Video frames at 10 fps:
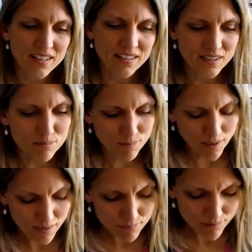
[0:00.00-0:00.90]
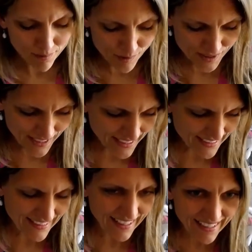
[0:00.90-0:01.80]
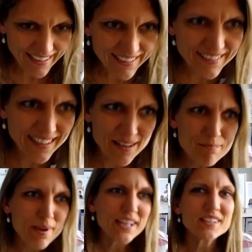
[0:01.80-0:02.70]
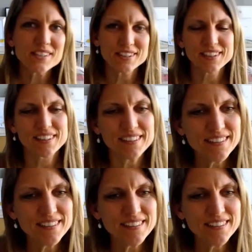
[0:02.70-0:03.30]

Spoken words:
So blood proteins is a major